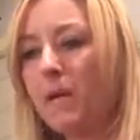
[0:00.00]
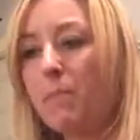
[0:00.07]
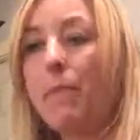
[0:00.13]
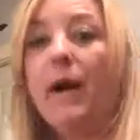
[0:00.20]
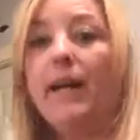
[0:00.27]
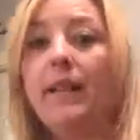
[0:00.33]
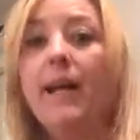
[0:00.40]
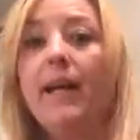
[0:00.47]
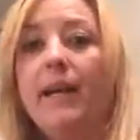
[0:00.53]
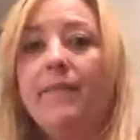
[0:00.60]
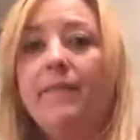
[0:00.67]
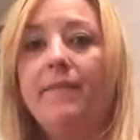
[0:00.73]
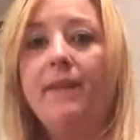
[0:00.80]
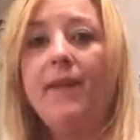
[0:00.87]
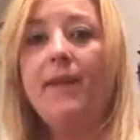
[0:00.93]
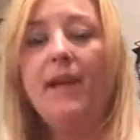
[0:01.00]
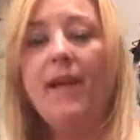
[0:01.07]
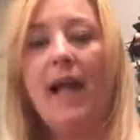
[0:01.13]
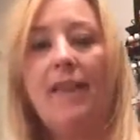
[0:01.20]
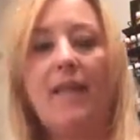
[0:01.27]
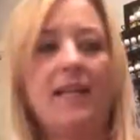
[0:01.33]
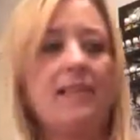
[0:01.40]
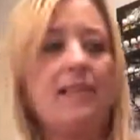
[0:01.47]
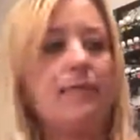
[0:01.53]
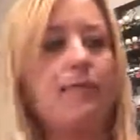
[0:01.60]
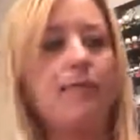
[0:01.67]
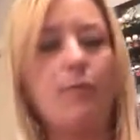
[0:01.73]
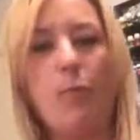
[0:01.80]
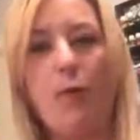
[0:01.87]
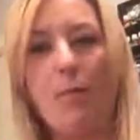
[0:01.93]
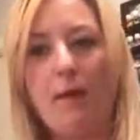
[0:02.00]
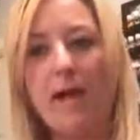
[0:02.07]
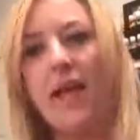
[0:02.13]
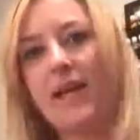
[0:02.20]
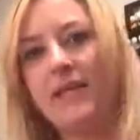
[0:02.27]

my life. And that's what my